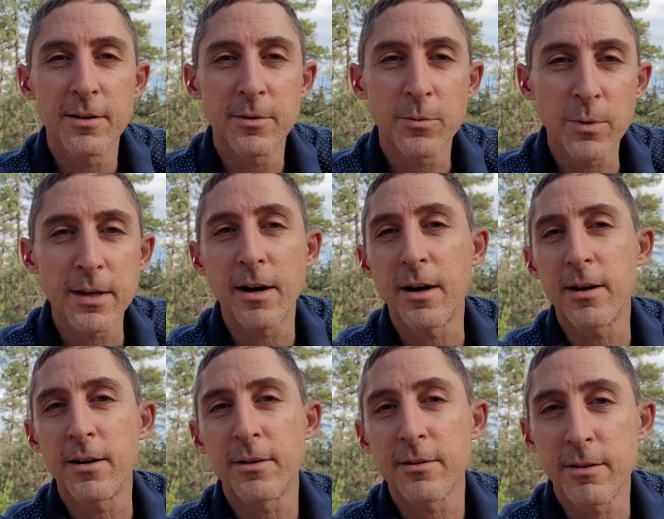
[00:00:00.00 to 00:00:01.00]
We
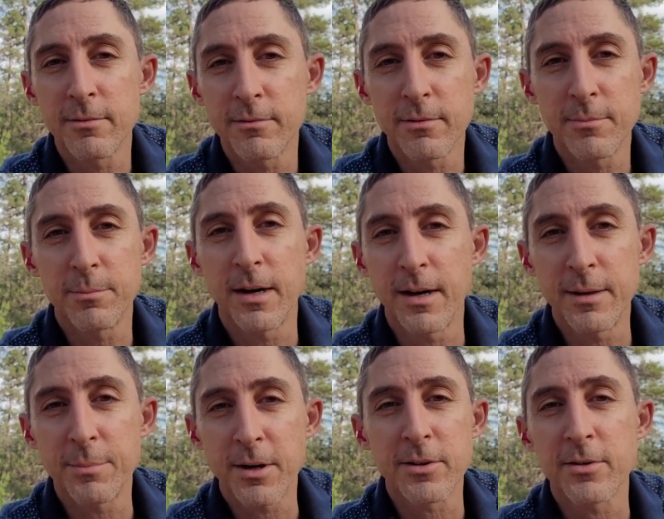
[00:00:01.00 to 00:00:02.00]
are, my
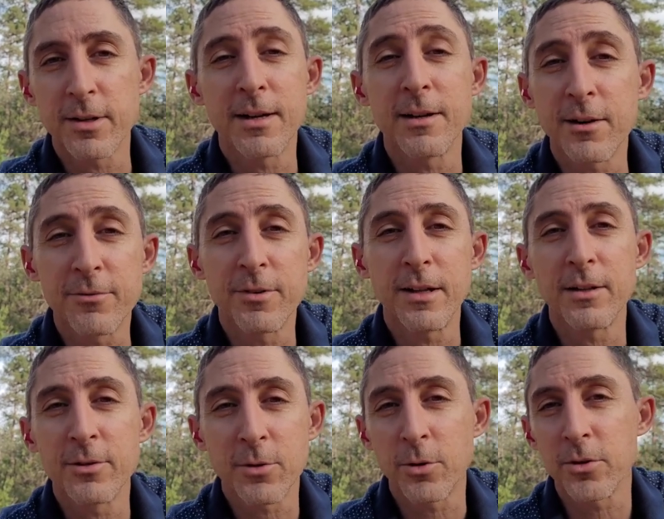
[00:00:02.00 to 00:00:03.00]
partner and I, are
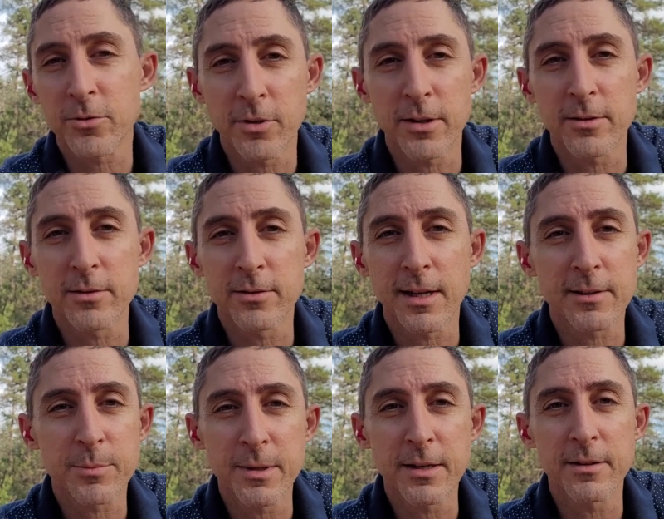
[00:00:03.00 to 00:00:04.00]
fellow course creators.
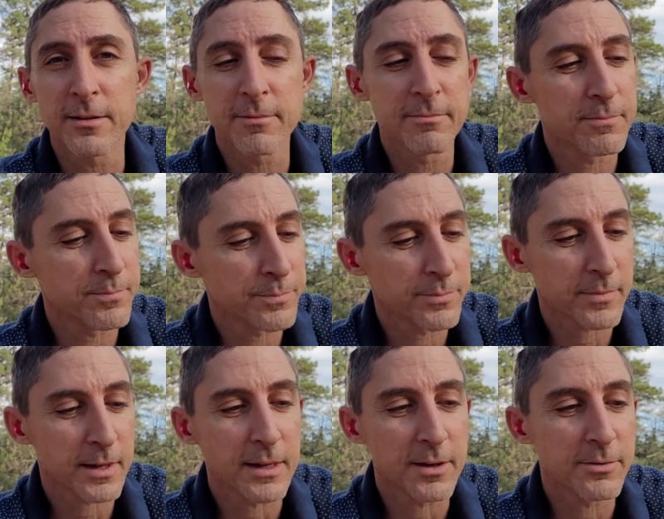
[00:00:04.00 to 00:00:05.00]
You
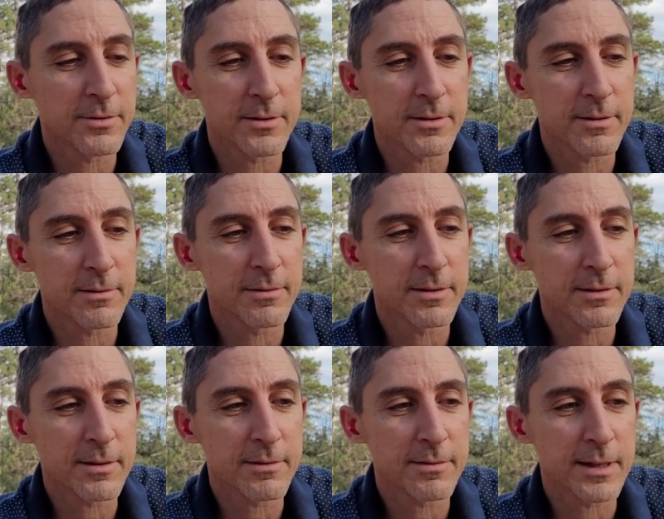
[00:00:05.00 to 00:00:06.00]
know,
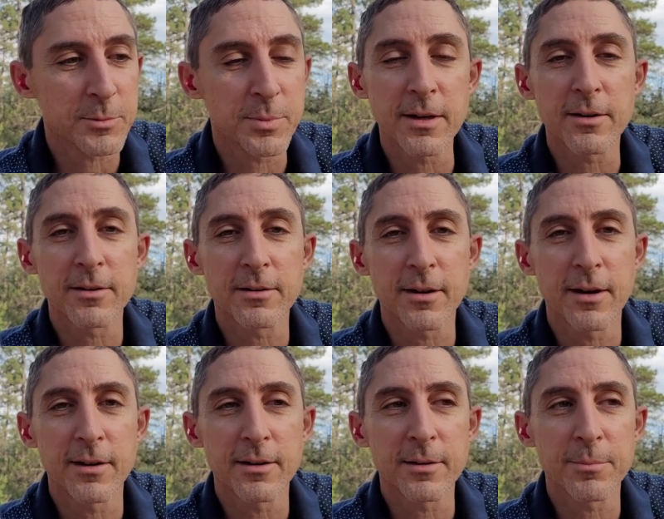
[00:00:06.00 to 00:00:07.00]
that's been
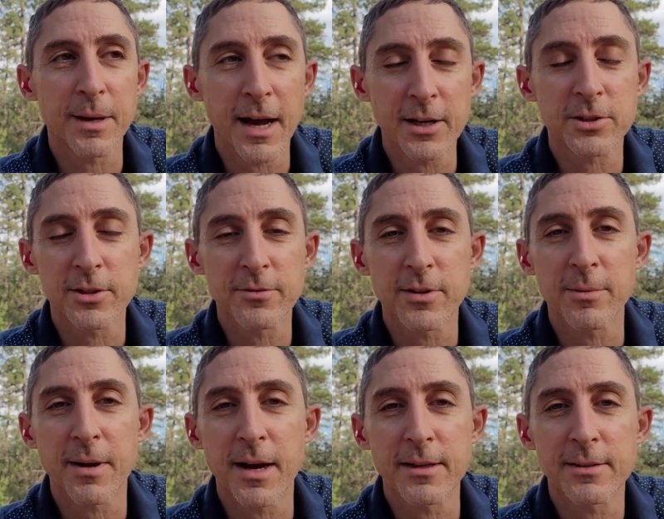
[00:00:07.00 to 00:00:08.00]
our passion for the
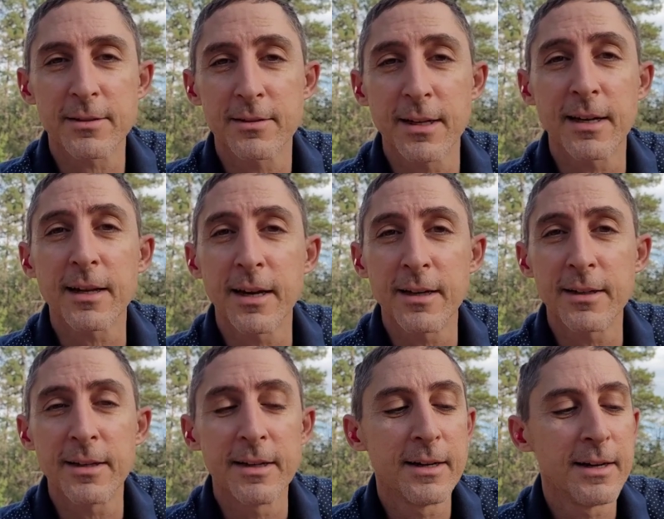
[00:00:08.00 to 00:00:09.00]
past decade.
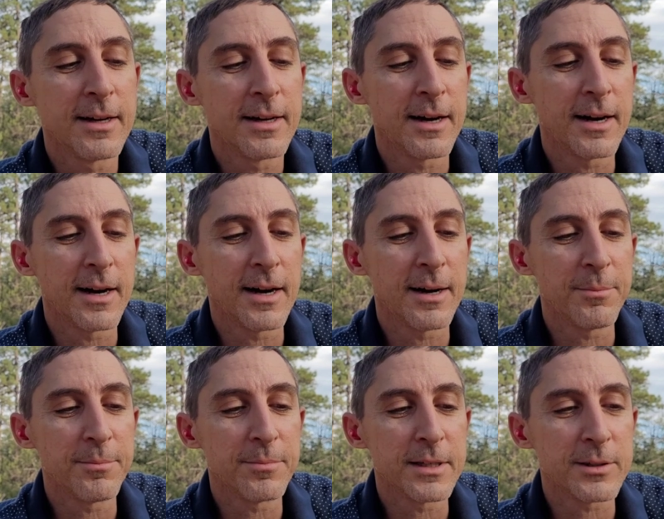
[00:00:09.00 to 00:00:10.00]

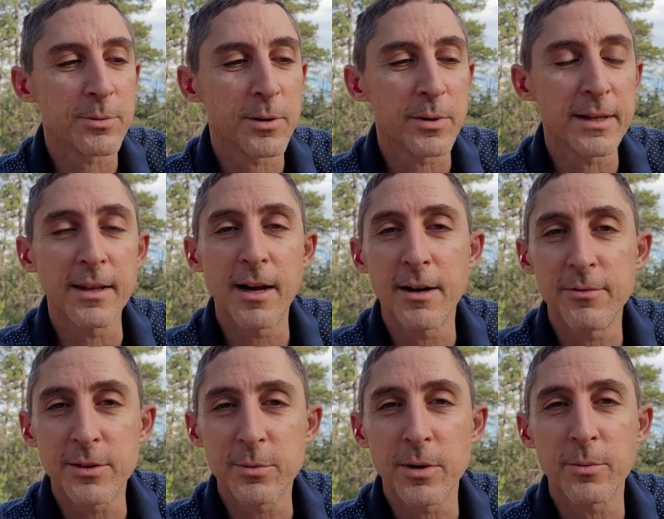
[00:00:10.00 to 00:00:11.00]
It's what we love.
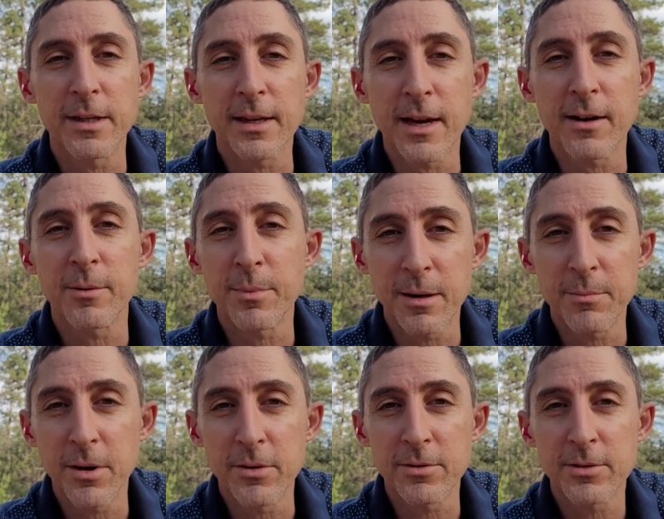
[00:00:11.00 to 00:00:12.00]
It's what we care about
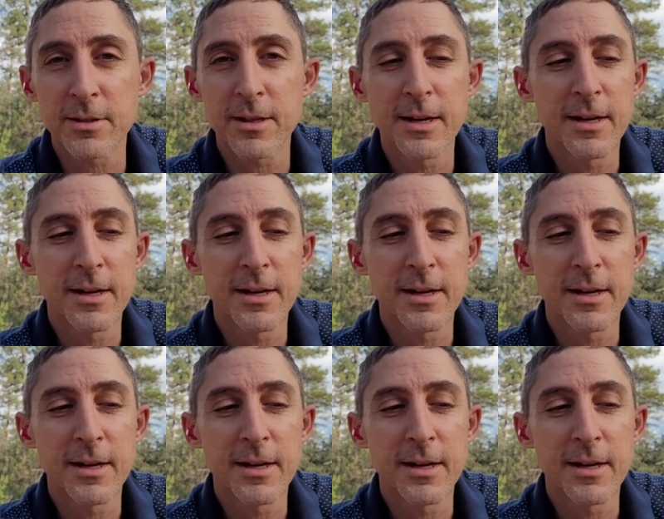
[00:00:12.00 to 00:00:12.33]
most.